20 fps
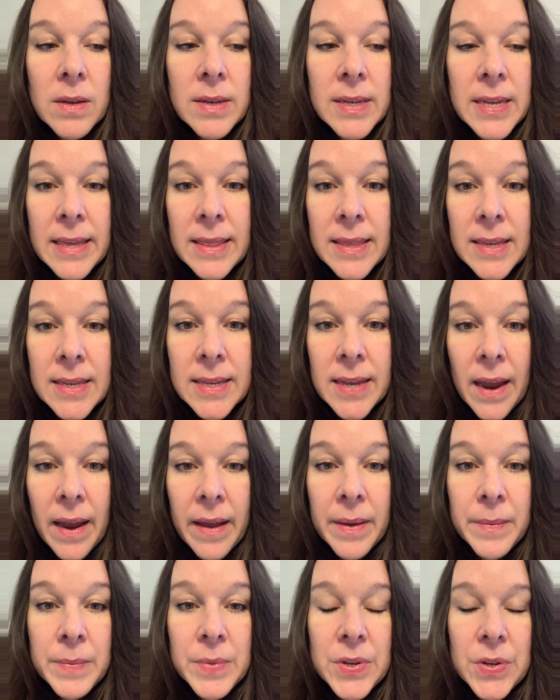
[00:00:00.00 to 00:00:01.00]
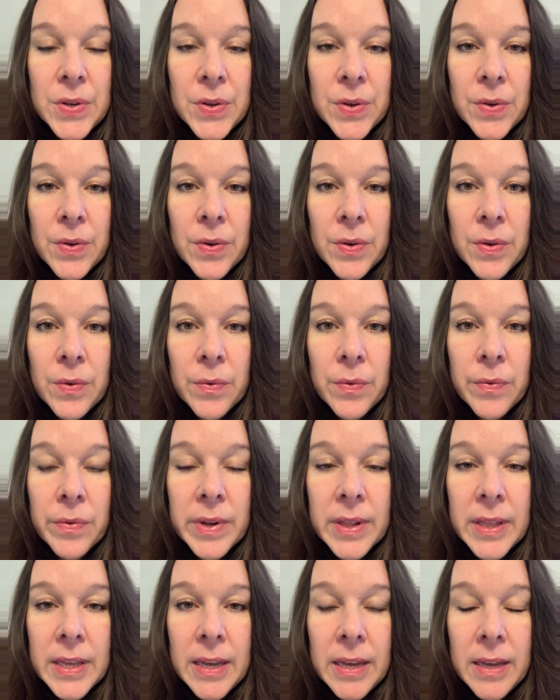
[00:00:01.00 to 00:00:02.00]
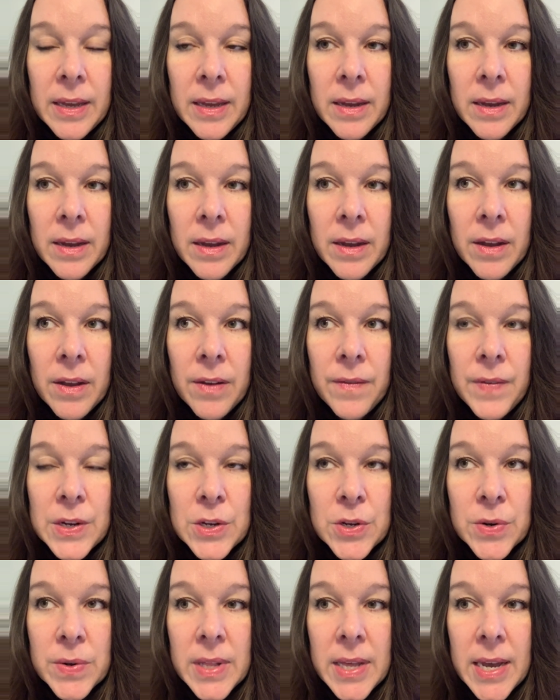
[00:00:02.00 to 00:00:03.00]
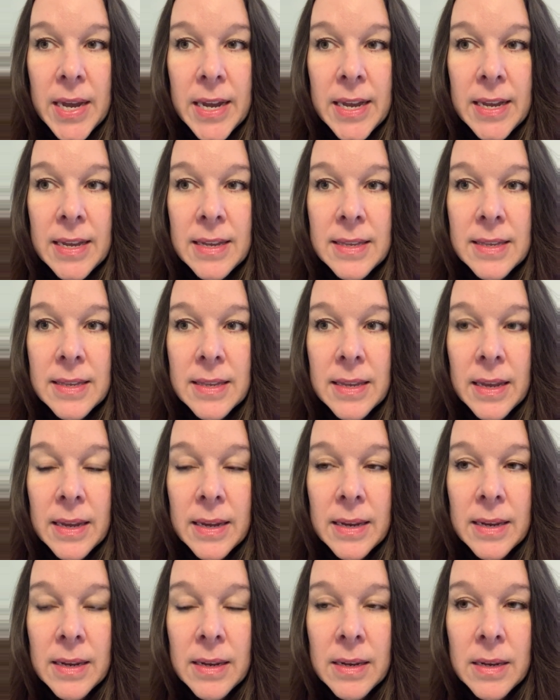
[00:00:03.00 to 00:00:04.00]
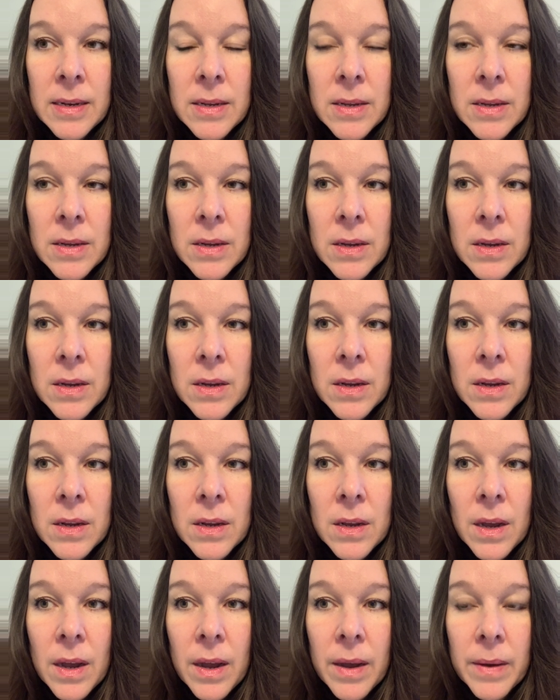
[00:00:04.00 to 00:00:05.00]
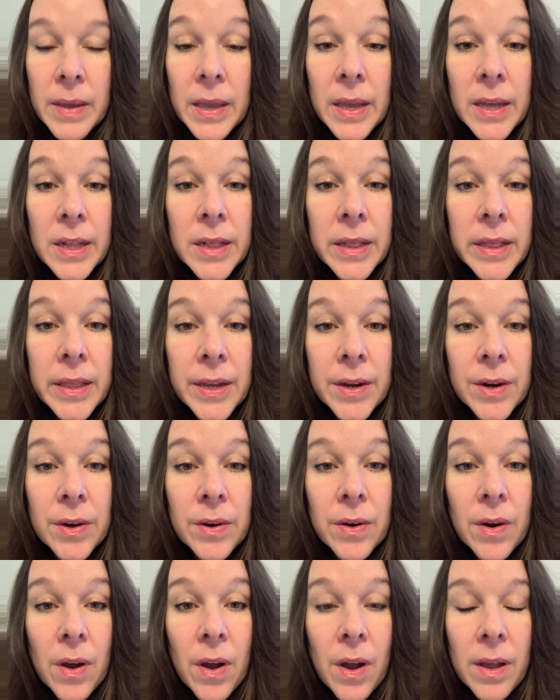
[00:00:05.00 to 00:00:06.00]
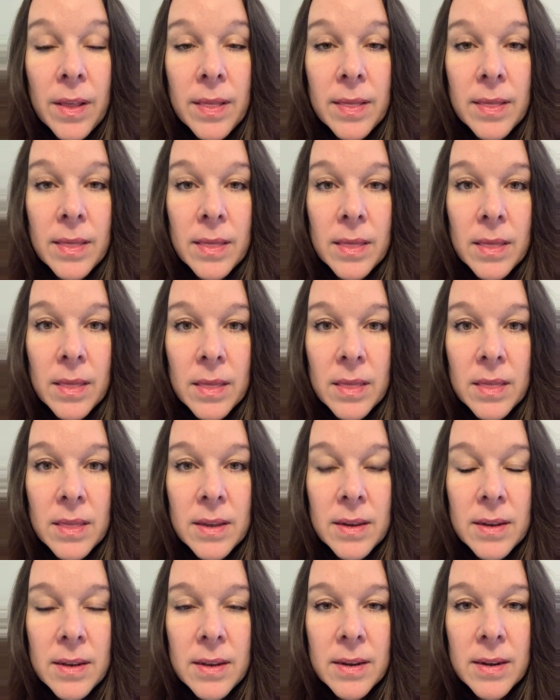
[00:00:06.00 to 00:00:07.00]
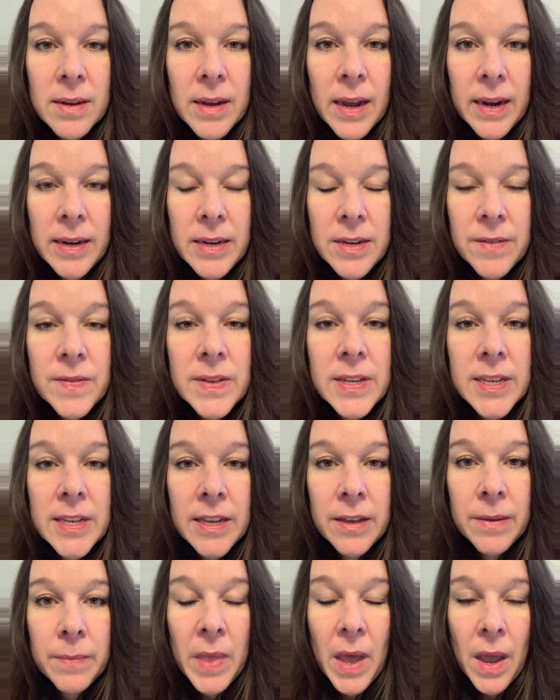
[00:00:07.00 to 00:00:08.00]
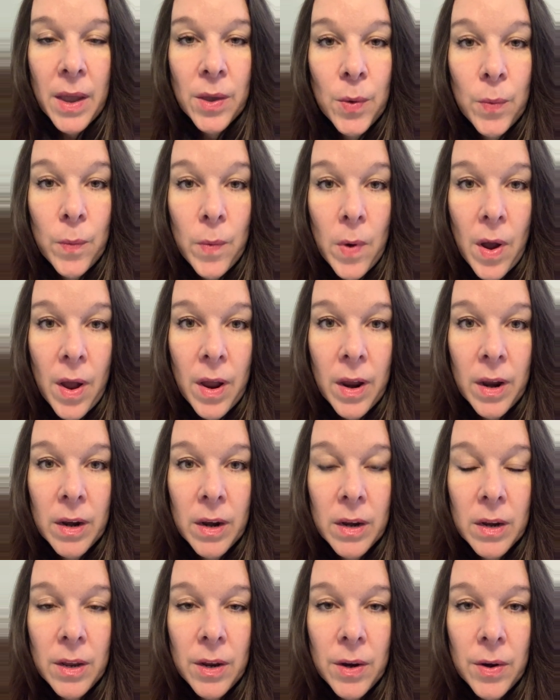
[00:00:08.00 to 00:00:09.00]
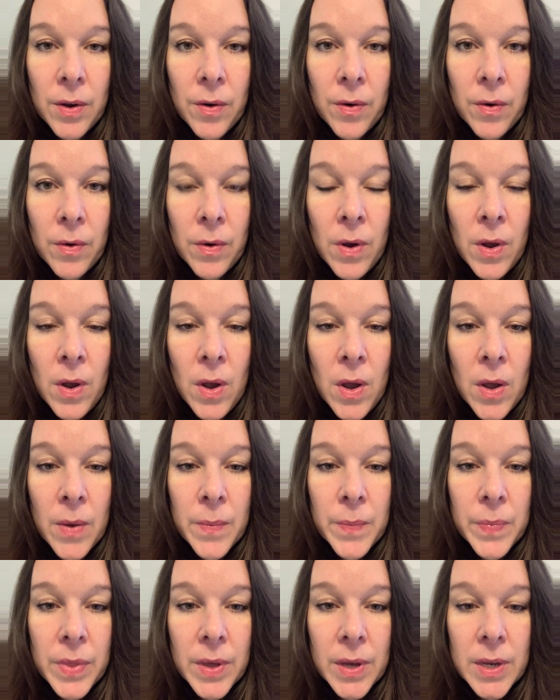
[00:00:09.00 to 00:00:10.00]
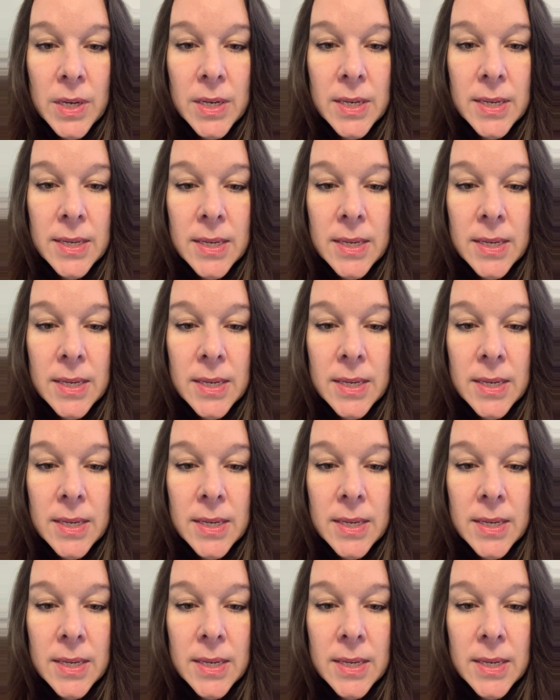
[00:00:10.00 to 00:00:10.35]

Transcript: Take the time to really visualize and get clear on the kind of team that you want, you know, the